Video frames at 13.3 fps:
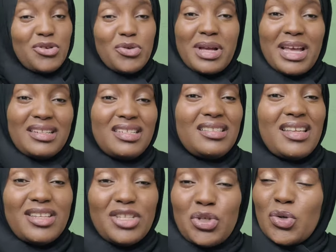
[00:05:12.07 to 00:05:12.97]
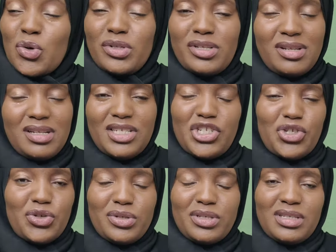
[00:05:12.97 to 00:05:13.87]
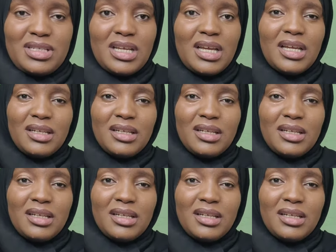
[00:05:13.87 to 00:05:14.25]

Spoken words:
Look at it, tastes so delicious.